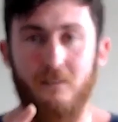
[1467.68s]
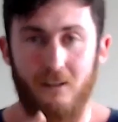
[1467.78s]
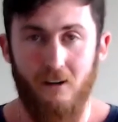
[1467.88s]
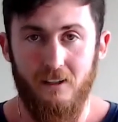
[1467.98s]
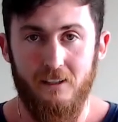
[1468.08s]

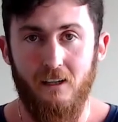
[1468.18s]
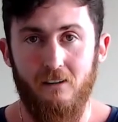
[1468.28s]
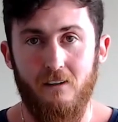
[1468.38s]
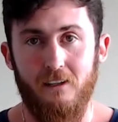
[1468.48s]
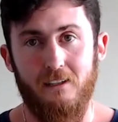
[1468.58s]
to only tell
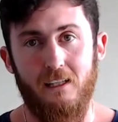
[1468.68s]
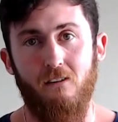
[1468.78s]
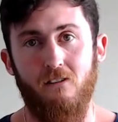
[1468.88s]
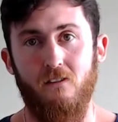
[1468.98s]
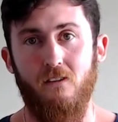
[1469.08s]

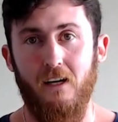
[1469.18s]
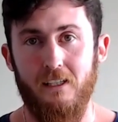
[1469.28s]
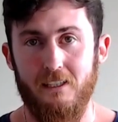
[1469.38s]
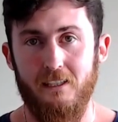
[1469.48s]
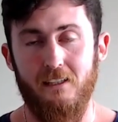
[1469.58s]
yourself
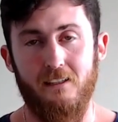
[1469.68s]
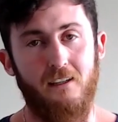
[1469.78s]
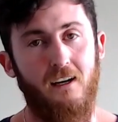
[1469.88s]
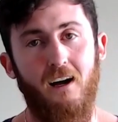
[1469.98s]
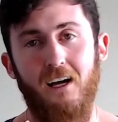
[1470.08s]
nice things
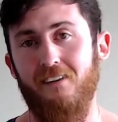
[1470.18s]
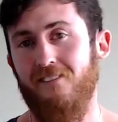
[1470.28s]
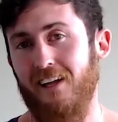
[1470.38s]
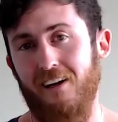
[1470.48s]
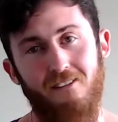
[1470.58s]
like, I am
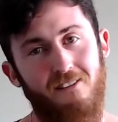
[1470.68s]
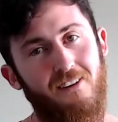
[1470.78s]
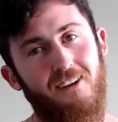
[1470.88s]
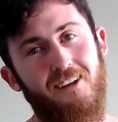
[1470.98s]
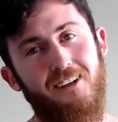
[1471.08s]
love,
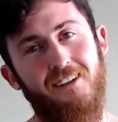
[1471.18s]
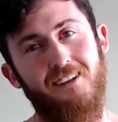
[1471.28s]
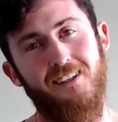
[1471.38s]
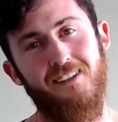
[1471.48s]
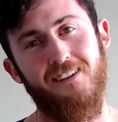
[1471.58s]

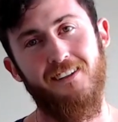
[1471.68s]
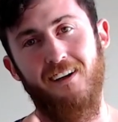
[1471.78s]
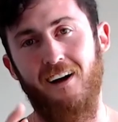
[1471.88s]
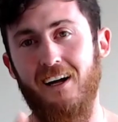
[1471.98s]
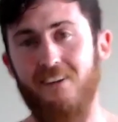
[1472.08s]

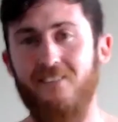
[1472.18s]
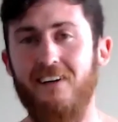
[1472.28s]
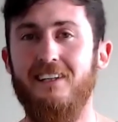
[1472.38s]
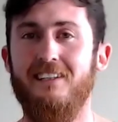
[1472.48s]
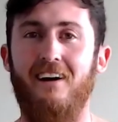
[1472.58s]
I am
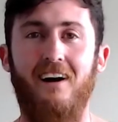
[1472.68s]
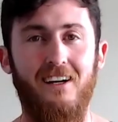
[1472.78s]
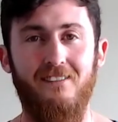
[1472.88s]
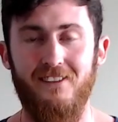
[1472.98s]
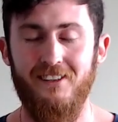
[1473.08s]
peace, I
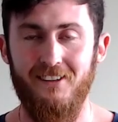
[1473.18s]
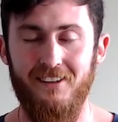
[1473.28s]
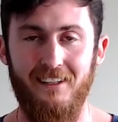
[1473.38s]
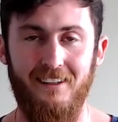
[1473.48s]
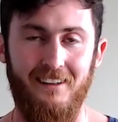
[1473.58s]
am
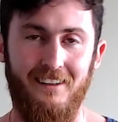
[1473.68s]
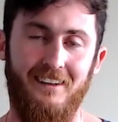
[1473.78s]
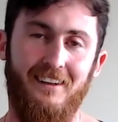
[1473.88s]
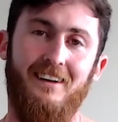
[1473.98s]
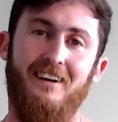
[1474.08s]
joy,
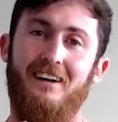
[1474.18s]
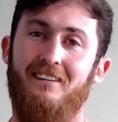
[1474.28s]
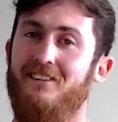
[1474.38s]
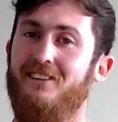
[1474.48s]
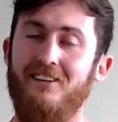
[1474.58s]
I
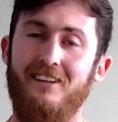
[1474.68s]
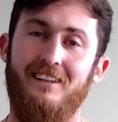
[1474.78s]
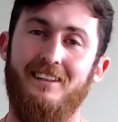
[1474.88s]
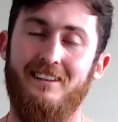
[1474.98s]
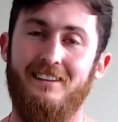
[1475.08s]
am
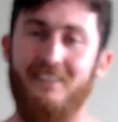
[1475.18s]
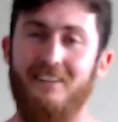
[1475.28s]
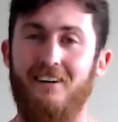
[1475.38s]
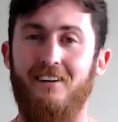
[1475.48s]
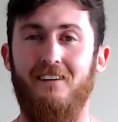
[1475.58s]
joyous.
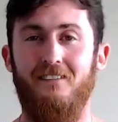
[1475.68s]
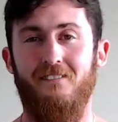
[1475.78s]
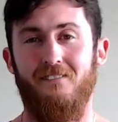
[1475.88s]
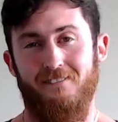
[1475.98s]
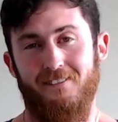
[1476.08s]

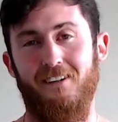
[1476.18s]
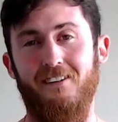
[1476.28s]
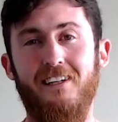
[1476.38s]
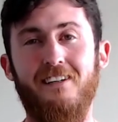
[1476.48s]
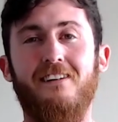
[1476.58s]

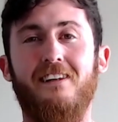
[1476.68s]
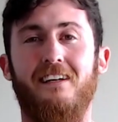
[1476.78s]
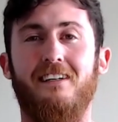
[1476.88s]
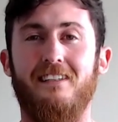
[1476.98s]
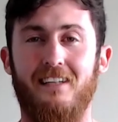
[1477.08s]
Only good
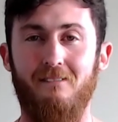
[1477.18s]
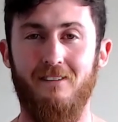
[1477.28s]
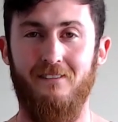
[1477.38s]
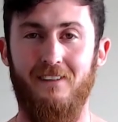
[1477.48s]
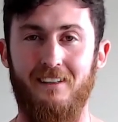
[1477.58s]
things come
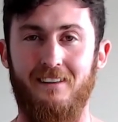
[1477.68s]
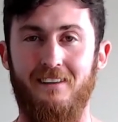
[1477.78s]
to me.